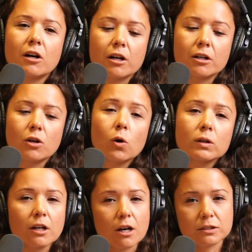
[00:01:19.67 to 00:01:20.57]
are
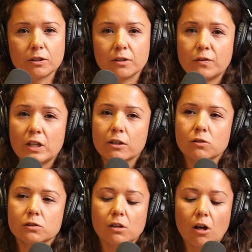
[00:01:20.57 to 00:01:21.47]
holding on to their
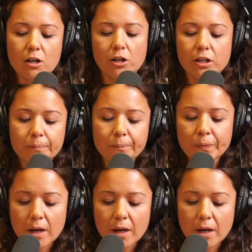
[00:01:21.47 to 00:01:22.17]
vehicles longer,